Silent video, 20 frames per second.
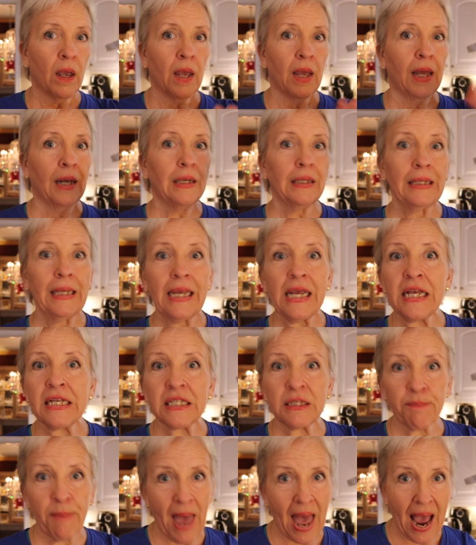At
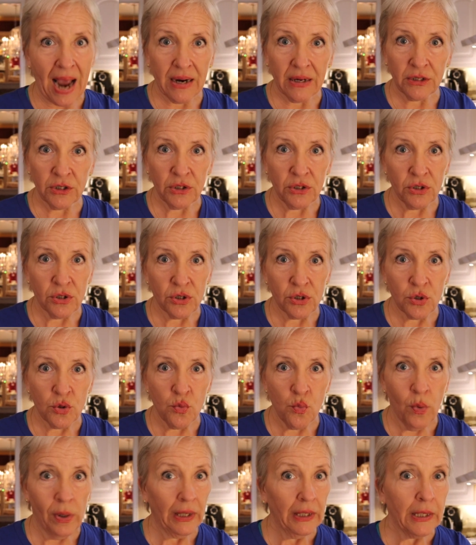least back to
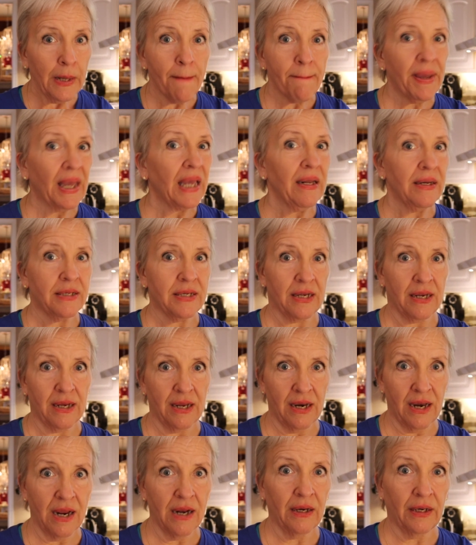William Banting
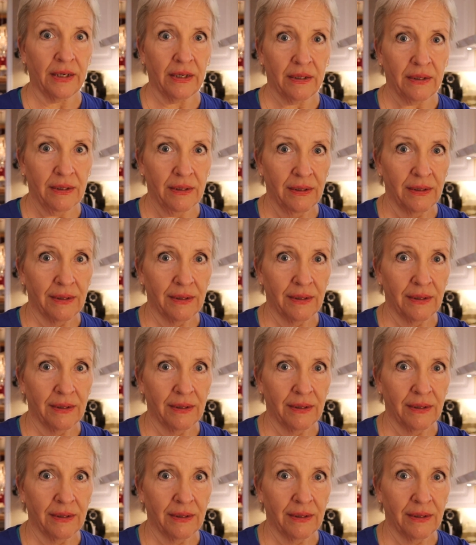in England,